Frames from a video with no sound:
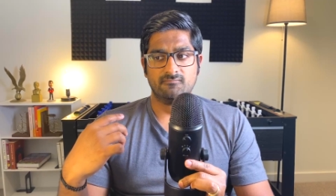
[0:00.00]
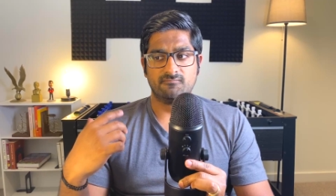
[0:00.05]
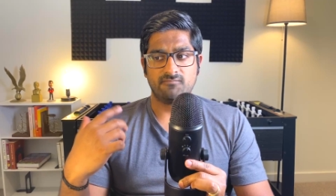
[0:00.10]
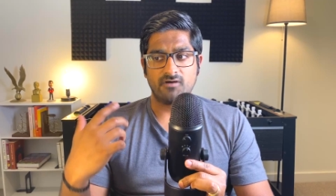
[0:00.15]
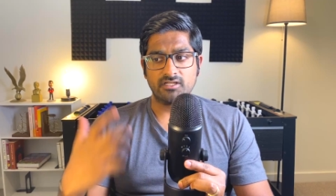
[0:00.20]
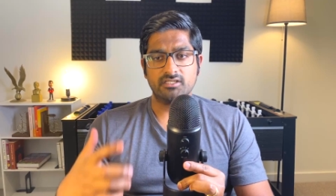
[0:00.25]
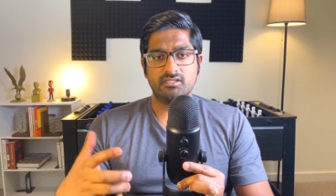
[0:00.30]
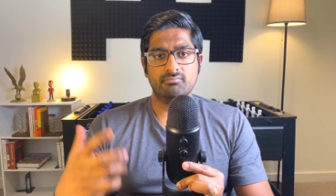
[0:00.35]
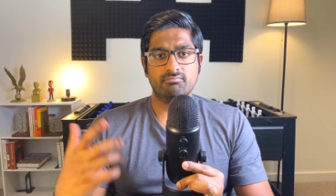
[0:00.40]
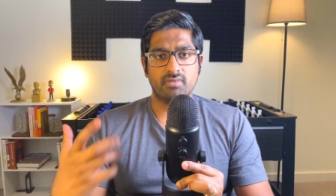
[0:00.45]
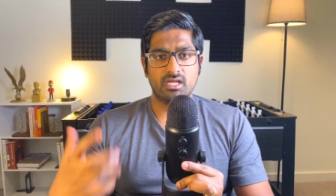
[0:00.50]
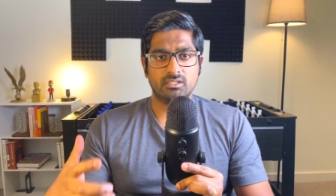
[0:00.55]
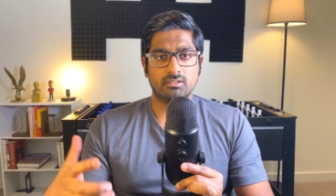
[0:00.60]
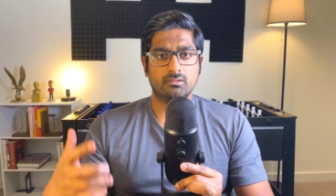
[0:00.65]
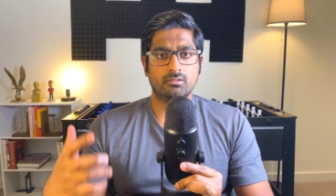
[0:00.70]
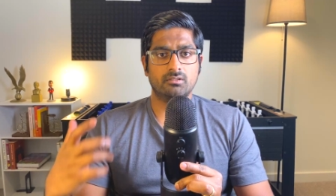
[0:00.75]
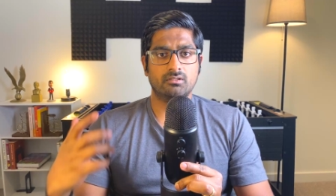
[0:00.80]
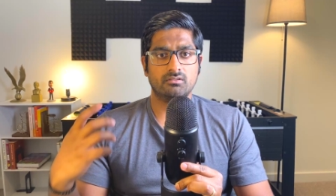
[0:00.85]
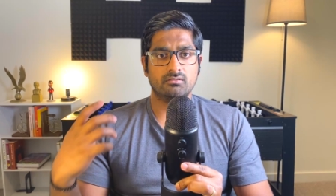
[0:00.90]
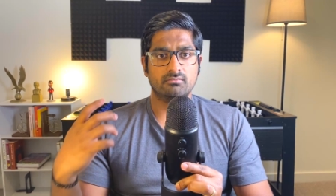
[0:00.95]

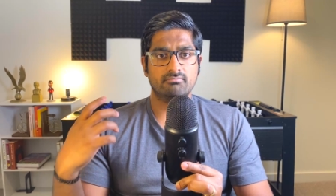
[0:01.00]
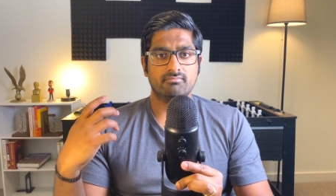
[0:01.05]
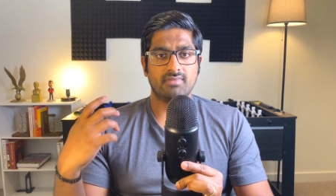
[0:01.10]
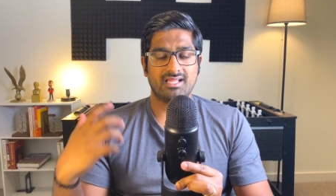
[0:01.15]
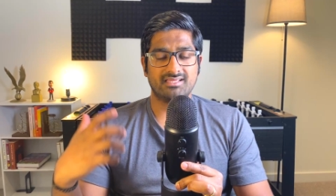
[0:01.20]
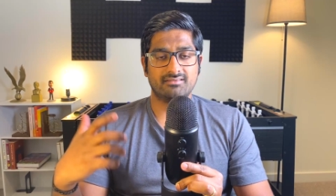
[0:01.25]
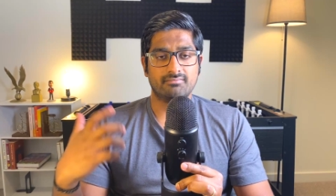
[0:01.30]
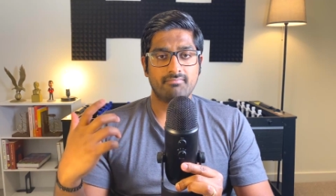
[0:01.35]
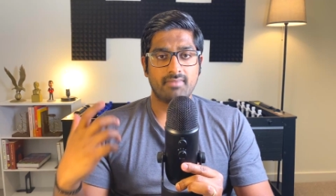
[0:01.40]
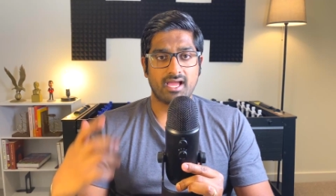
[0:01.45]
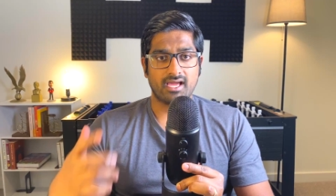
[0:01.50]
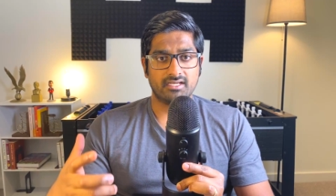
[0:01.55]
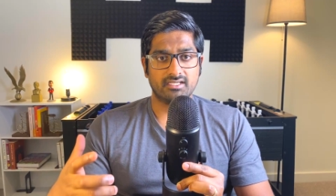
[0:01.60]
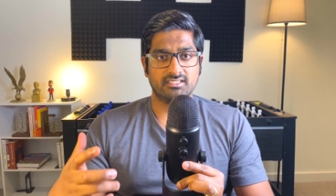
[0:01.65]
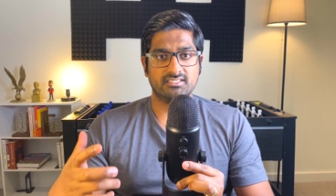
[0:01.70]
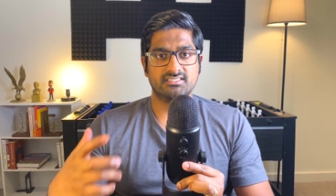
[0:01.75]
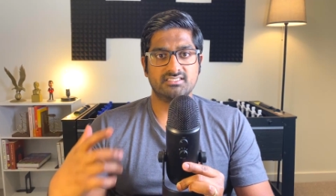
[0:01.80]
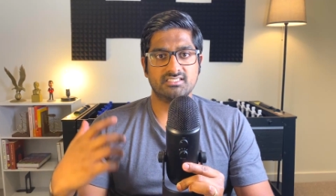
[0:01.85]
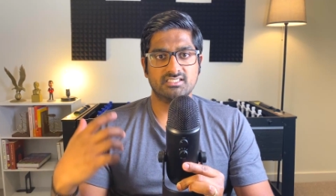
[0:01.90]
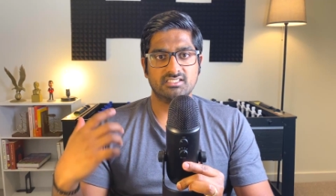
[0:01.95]
fundamental
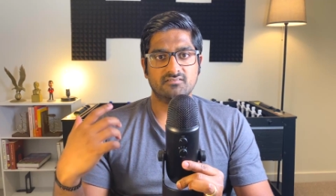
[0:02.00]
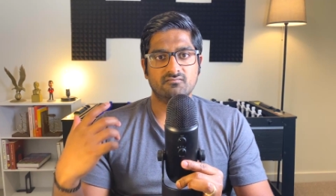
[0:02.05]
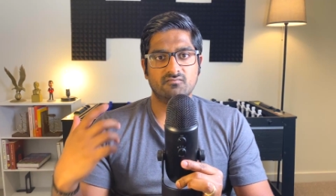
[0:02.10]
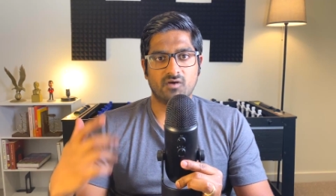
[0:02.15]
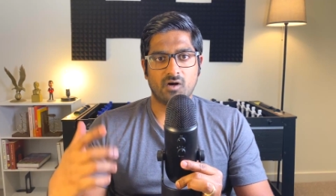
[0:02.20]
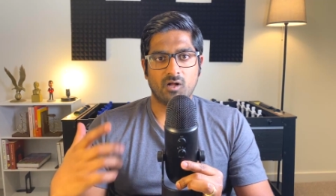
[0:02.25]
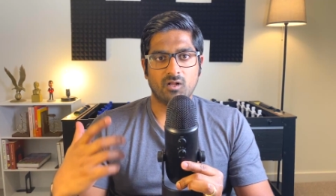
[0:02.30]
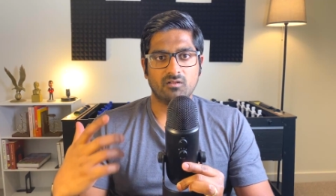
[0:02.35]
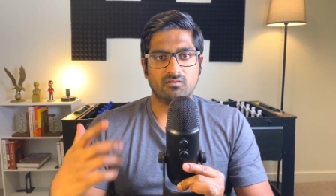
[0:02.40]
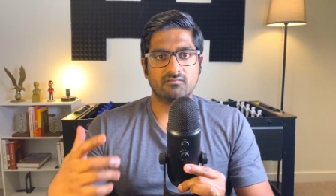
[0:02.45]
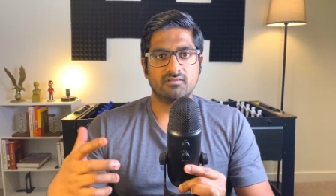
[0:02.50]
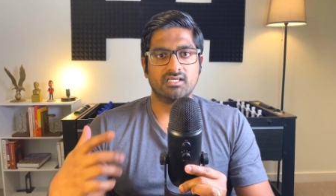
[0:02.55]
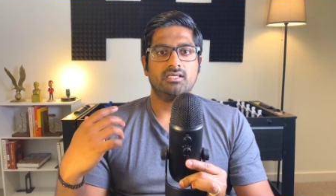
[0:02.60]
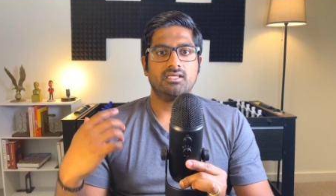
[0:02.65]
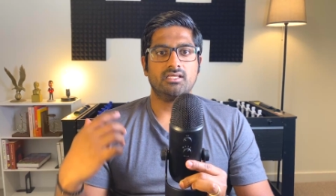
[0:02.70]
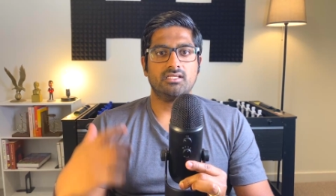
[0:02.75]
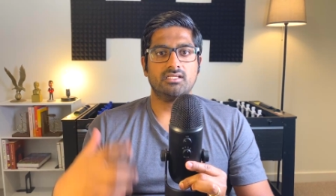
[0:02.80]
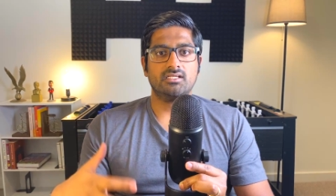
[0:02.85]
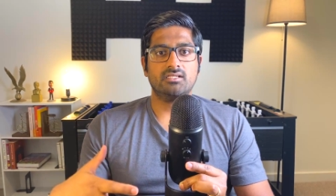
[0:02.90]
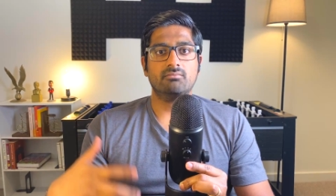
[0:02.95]
mathematics involved
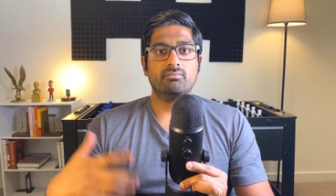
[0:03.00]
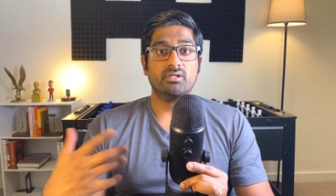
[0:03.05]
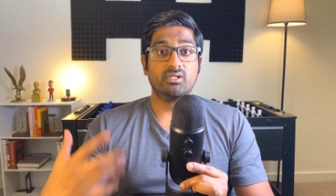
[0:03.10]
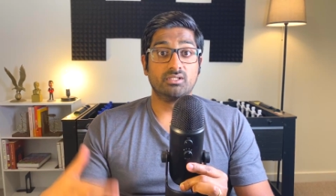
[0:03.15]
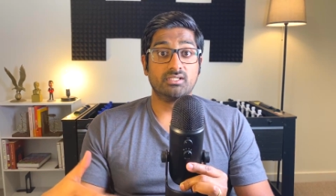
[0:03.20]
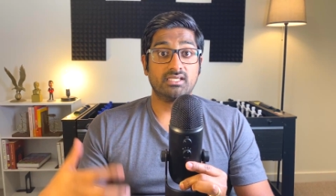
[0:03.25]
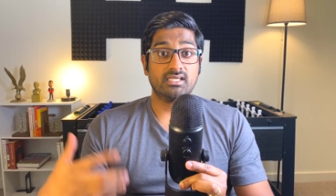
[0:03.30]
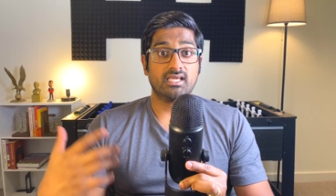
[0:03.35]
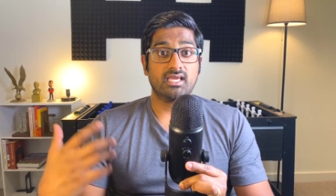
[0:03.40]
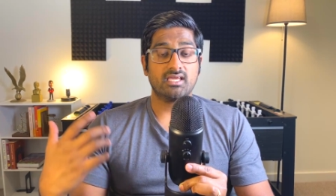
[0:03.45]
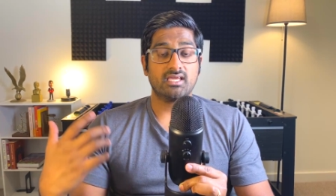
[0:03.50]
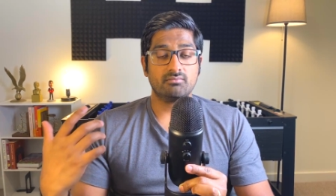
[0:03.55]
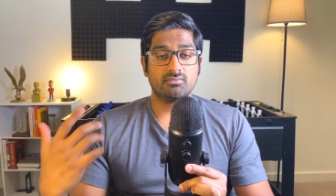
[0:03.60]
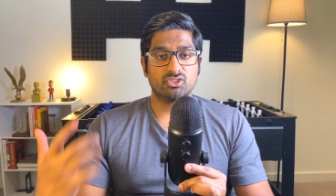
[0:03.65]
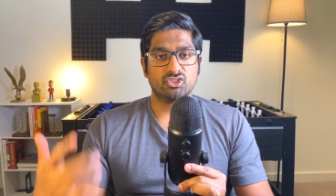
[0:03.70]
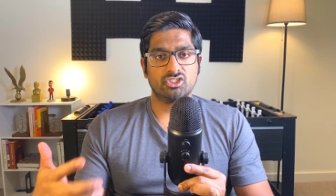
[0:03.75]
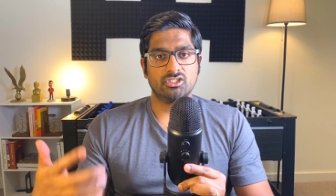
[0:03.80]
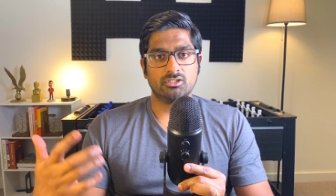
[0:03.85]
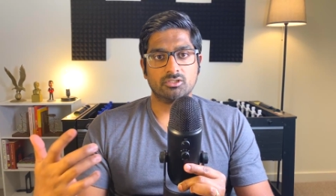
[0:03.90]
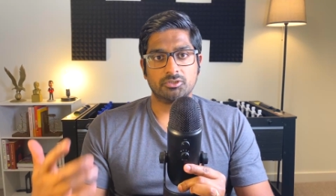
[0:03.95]
in building a
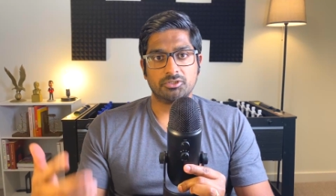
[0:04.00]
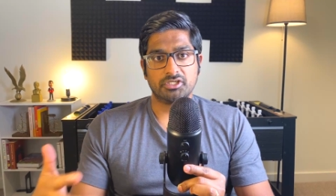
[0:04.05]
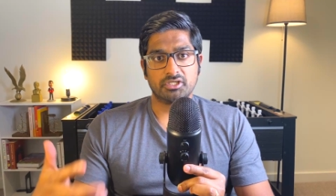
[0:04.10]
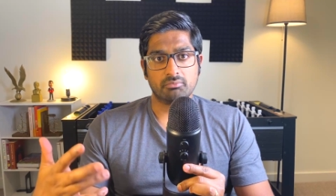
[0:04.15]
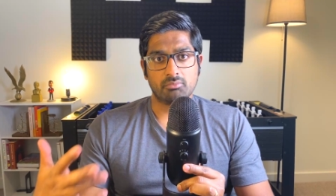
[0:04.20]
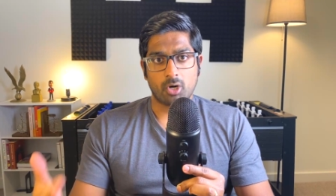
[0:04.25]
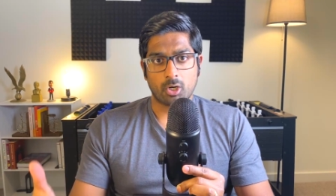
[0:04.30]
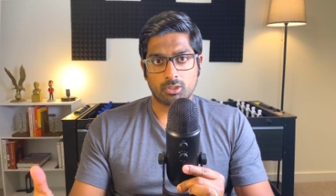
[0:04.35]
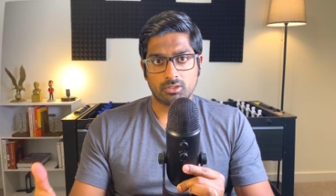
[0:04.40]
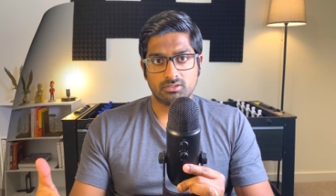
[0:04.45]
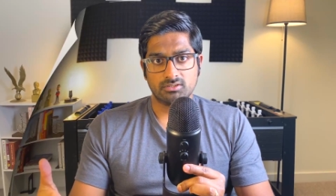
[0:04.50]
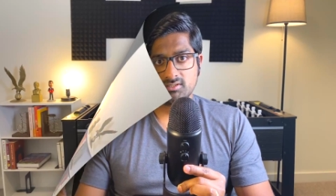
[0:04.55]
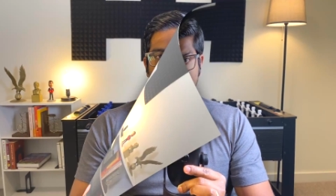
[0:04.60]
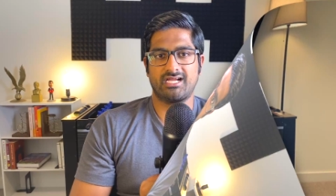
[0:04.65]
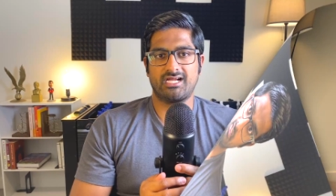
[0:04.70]
machine learning model.